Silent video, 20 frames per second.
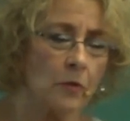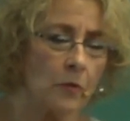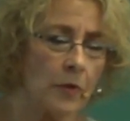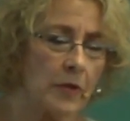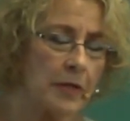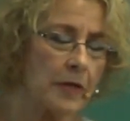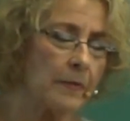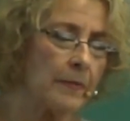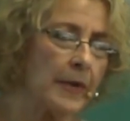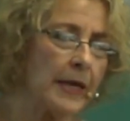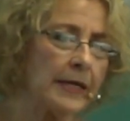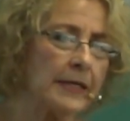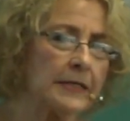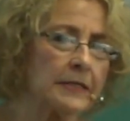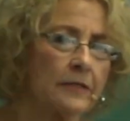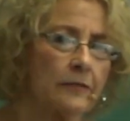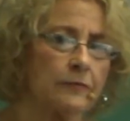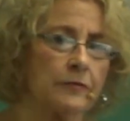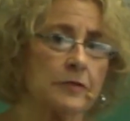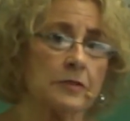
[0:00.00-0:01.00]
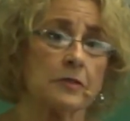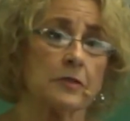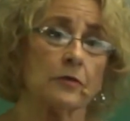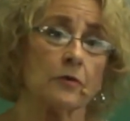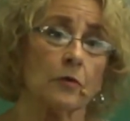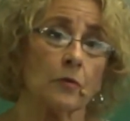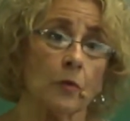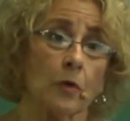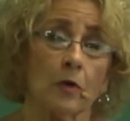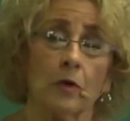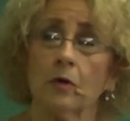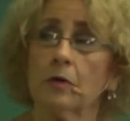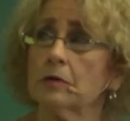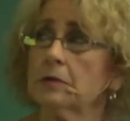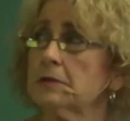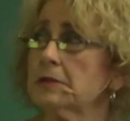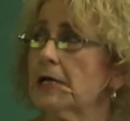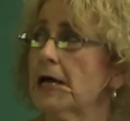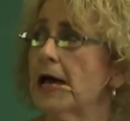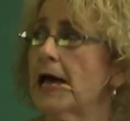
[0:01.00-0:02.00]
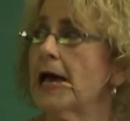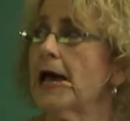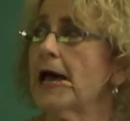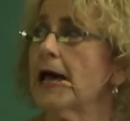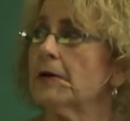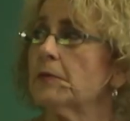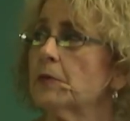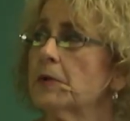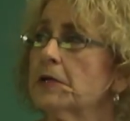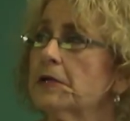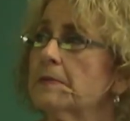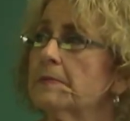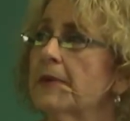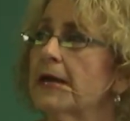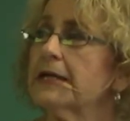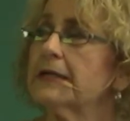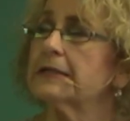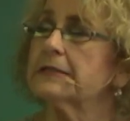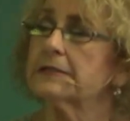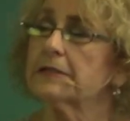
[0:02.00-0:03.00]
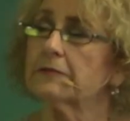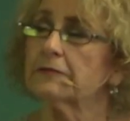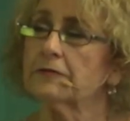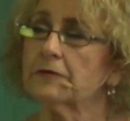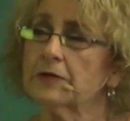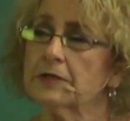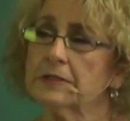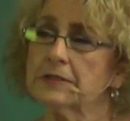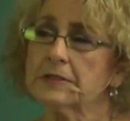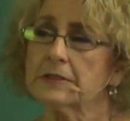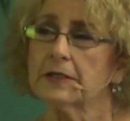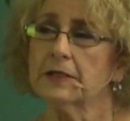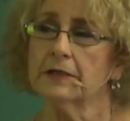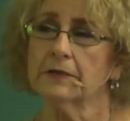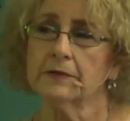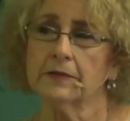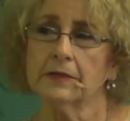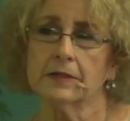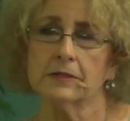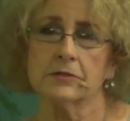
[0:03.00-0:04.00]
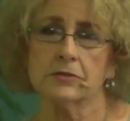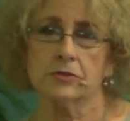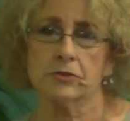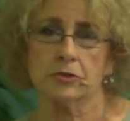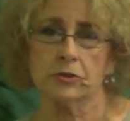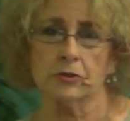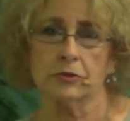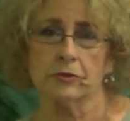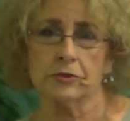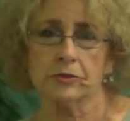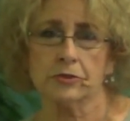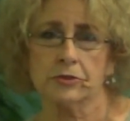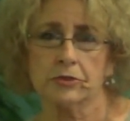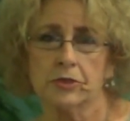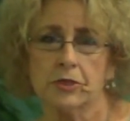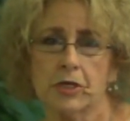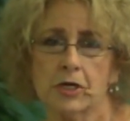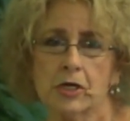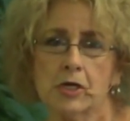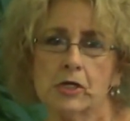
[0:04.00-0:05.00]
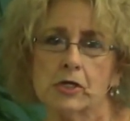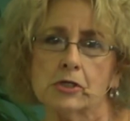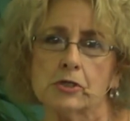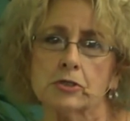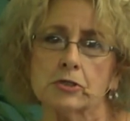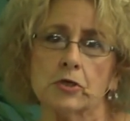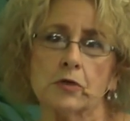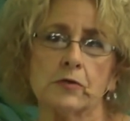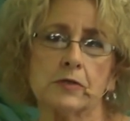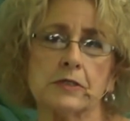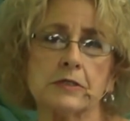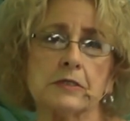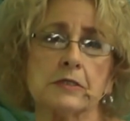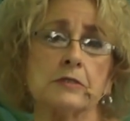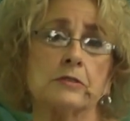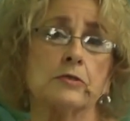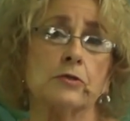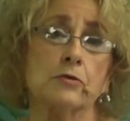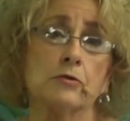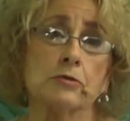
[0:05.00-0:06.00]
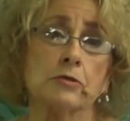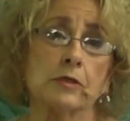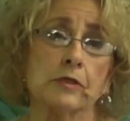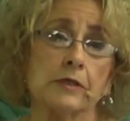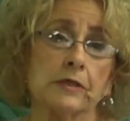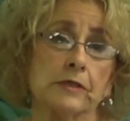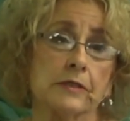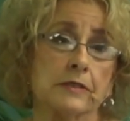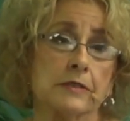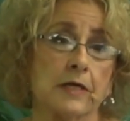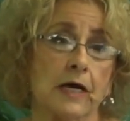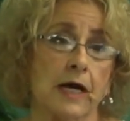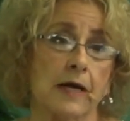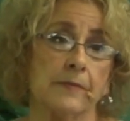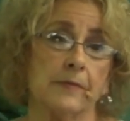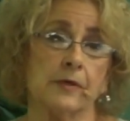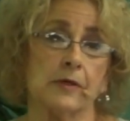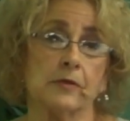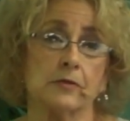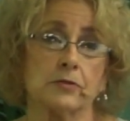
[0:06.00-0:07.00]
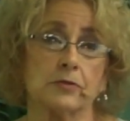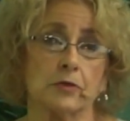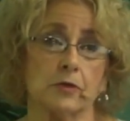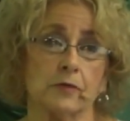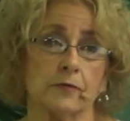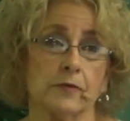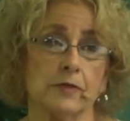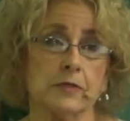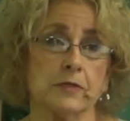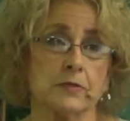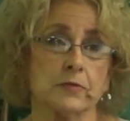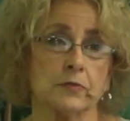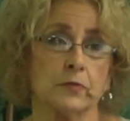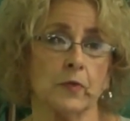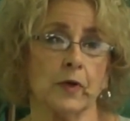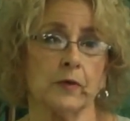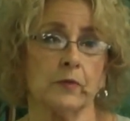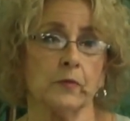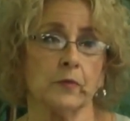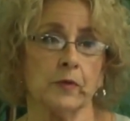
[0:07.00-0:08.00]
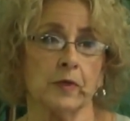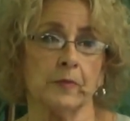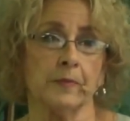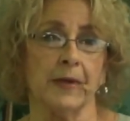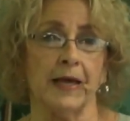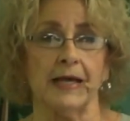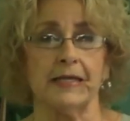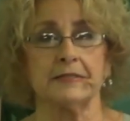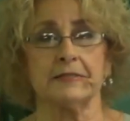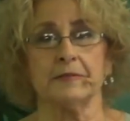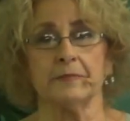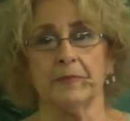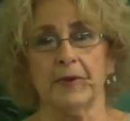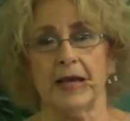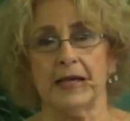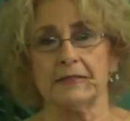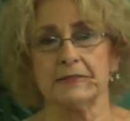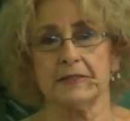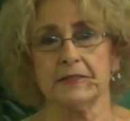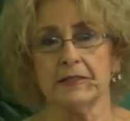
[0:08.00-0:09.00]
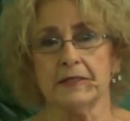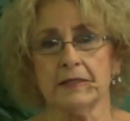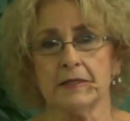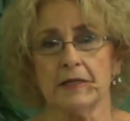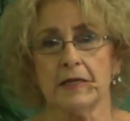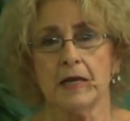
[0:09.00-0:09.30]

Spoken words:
We can make a difference in the world, and we can make a difference in this church. So this is usually the time in our service when we pass a basket.